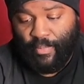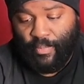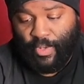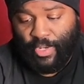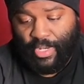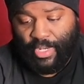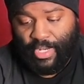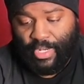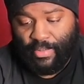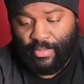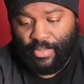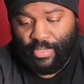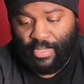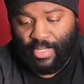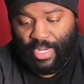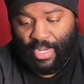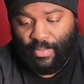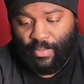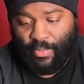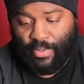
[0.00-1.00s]
when it comes to
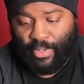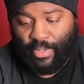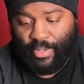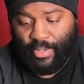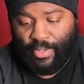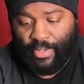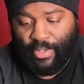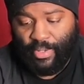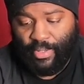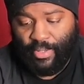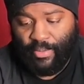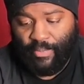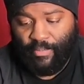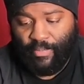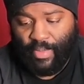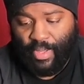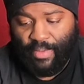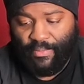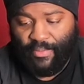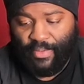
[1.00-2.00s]
top water.
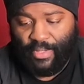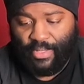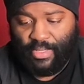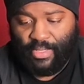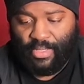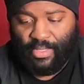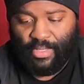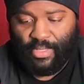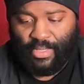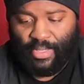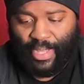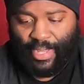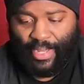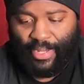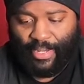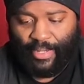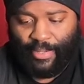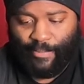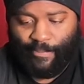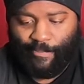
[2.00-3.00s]
If it's
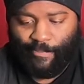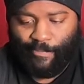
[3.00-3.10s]
like